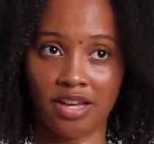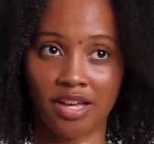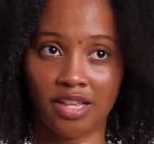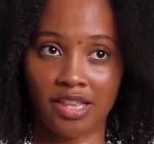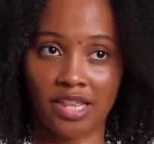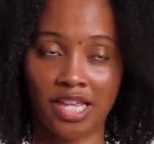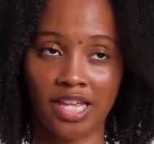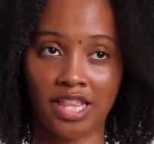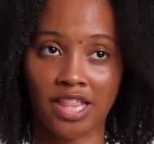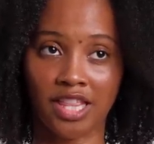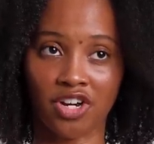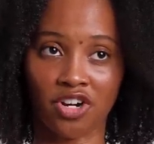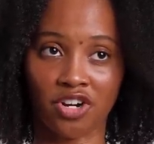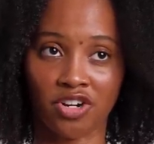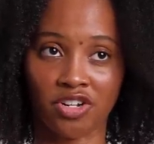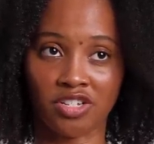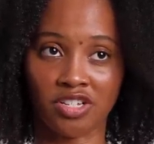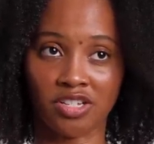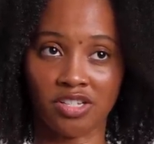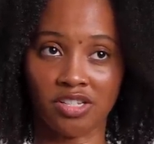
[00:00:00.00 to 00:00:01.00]
I think
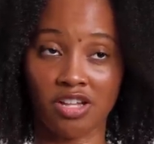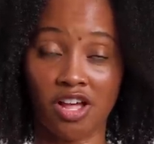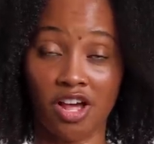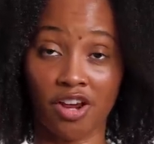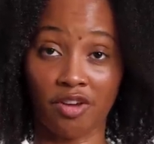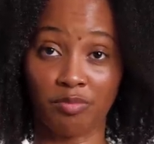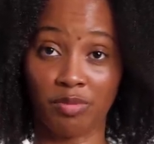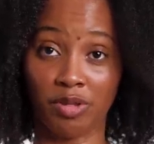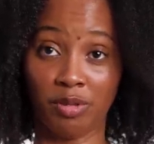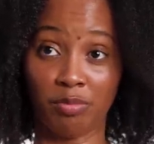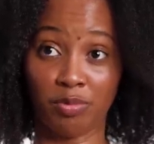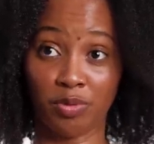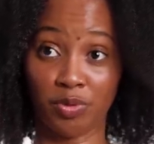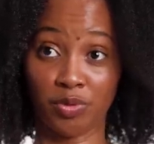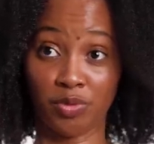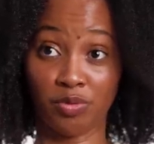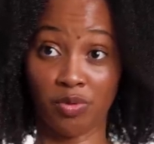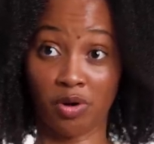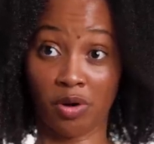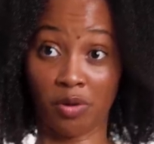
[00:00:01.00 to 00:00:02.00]
there's a lot of
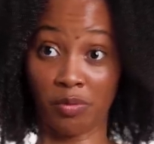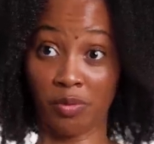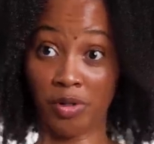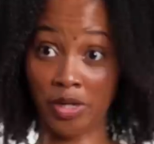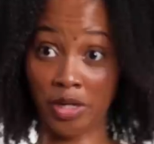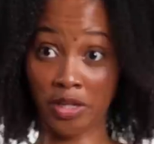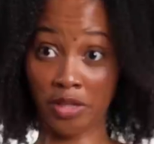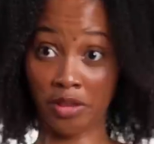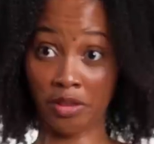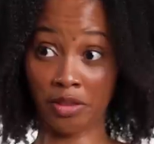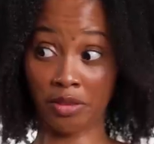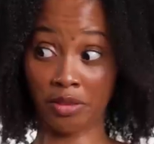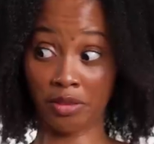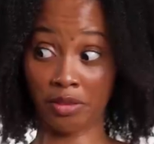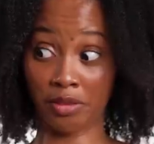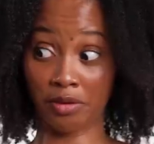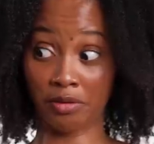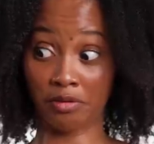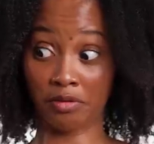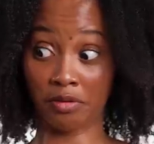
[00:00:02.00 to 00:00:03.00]
people who are with
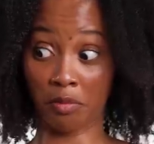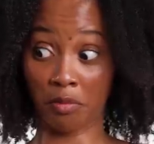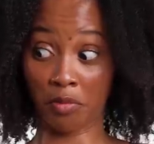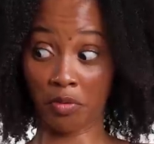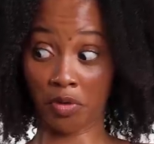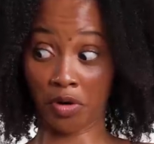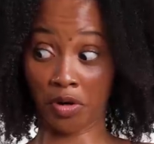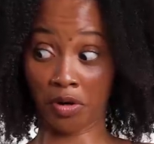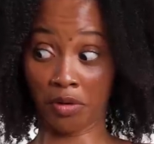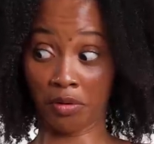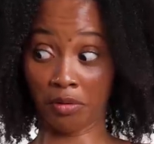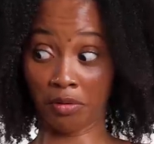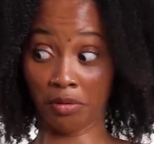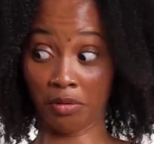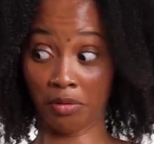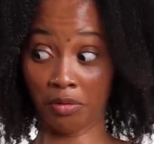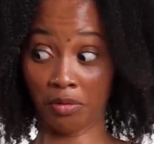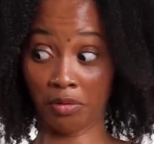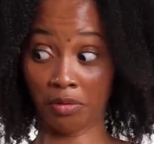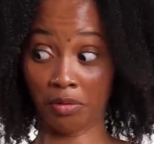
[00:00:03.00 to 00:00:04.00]
someone
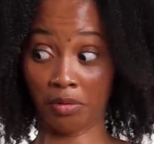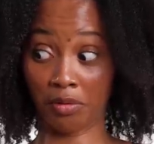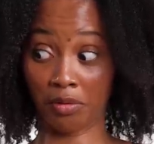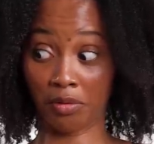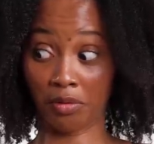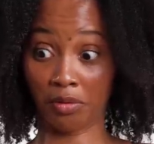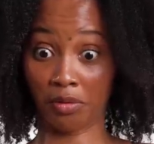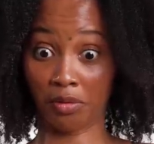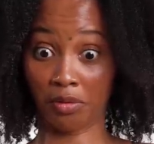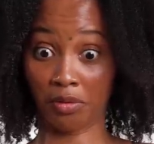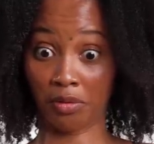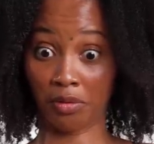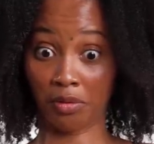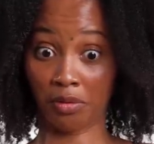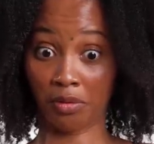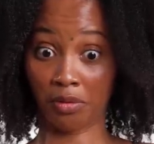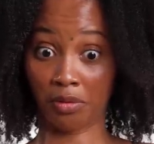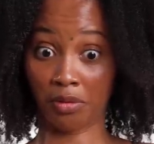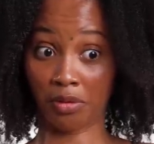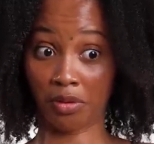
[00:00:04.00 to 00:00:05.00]

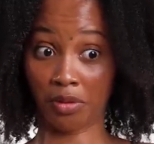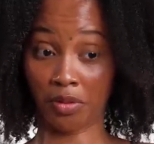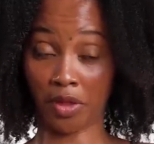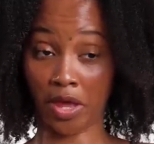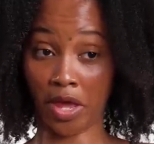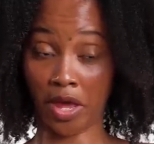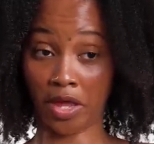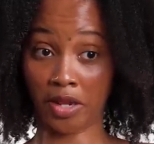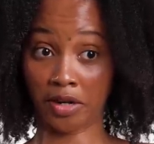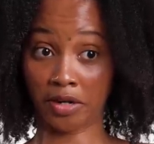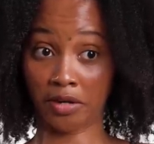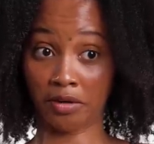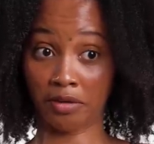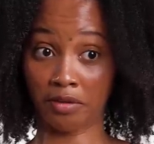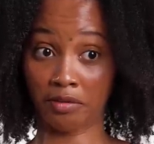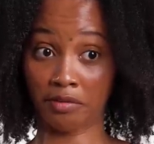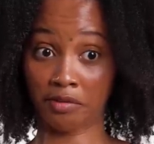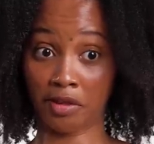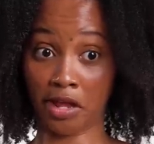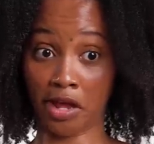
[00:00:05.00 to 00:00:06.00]
that
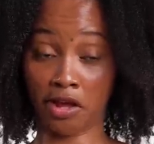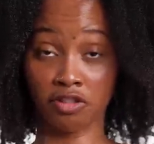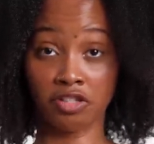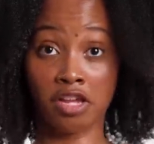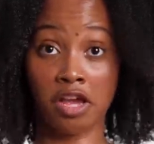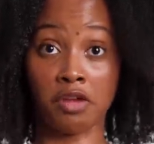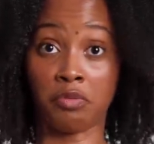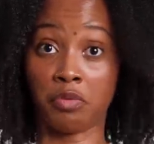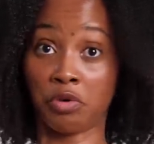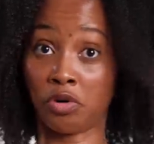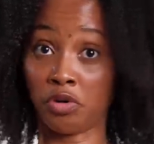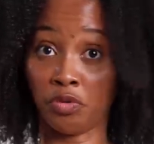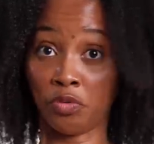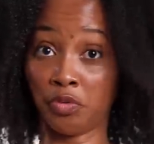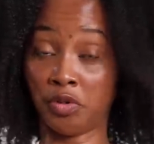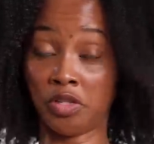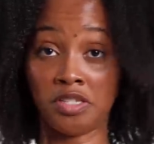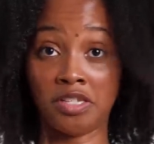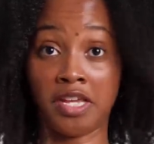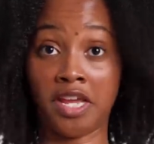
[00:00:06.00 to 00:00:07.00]
the outside world
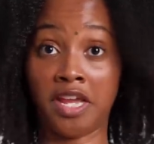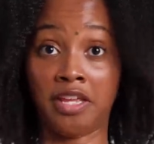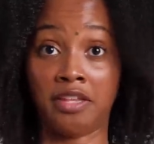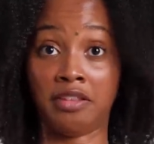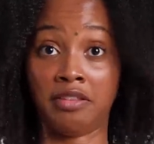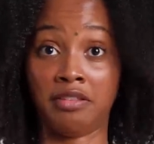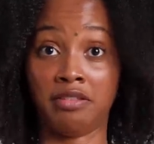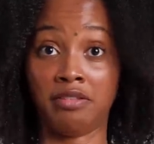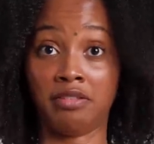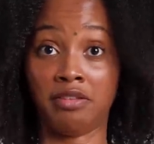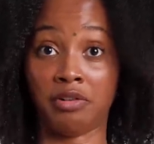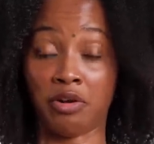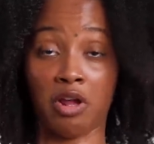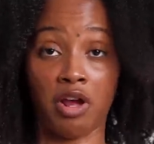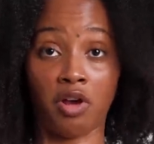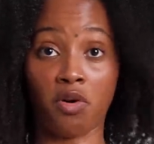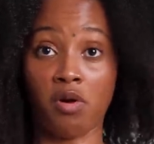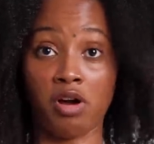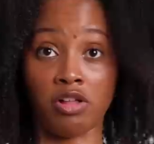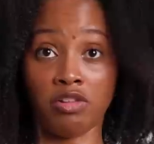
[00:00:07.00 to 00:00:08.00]
would say they're
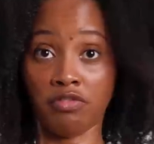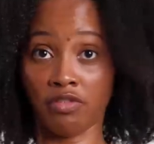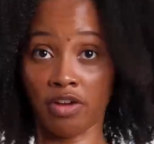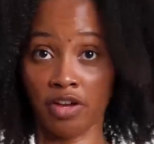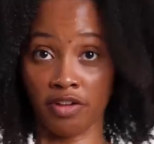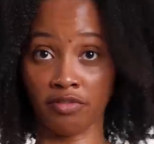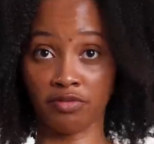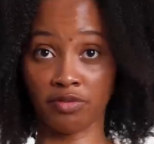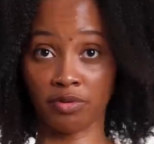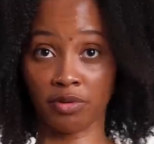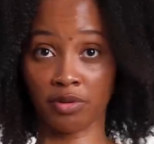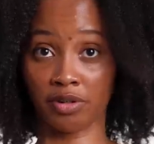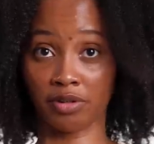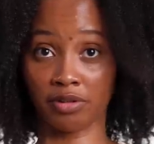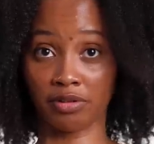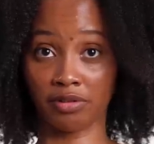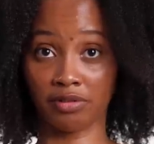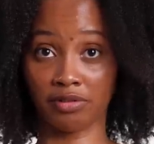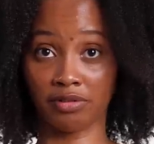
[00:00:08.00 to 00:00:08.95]
not qualified for.